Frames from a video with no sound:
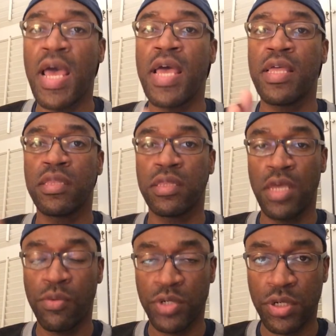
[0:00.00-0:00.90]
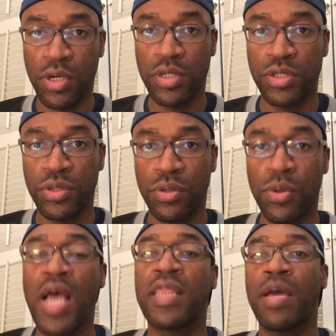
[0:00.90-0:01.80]
and they return
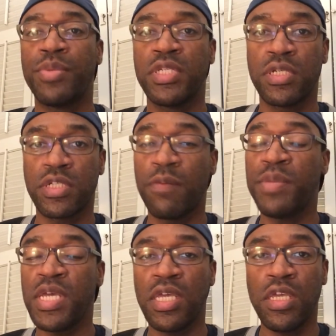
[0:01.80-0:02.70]
to that position of being